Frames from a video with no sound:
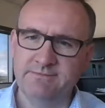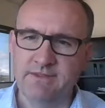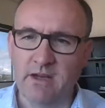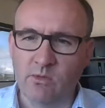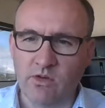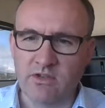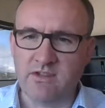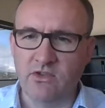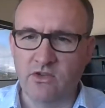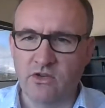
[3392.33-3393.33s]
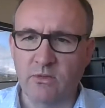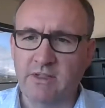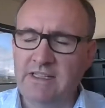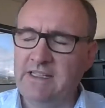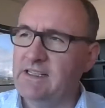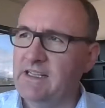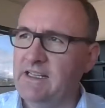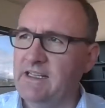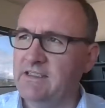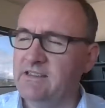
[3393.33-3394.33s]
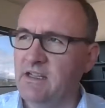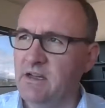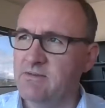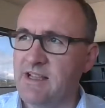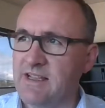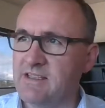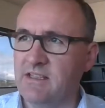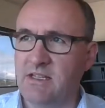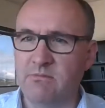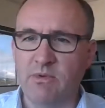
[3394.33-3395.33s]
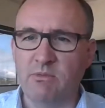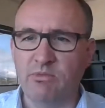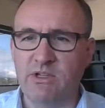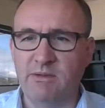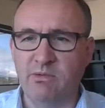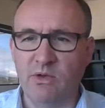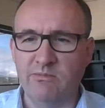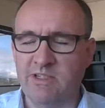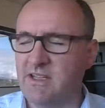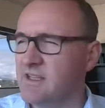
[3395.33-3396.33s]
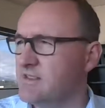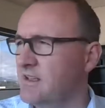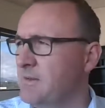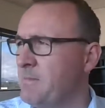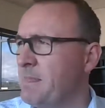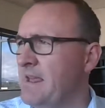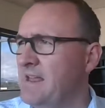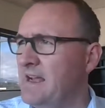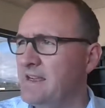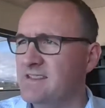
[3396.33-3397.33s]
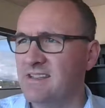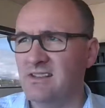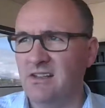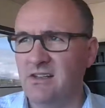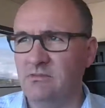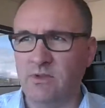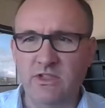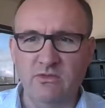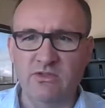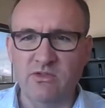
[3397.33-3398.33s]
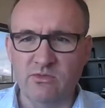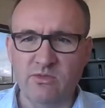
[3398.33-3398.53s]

networks in Europe, and I was asking him about pre-deployment testing, and he says, "We don't do it.